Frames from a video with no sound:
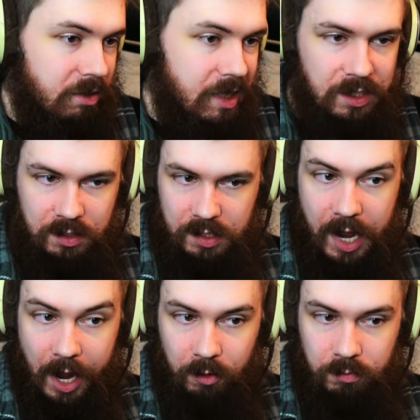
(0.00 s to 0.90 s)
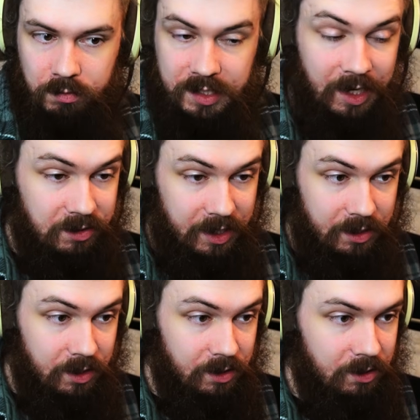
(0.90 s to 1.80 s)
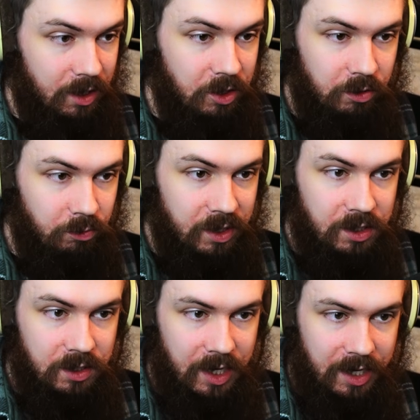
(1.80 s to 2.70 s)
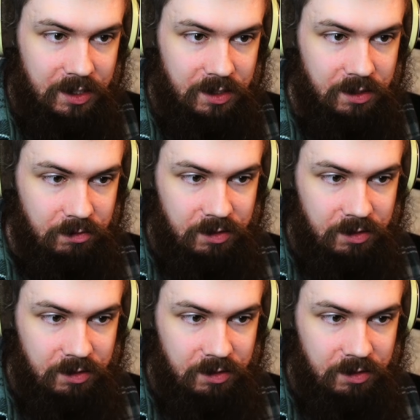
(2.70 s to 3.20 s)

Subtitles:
this now sounds like this. Each of the regions has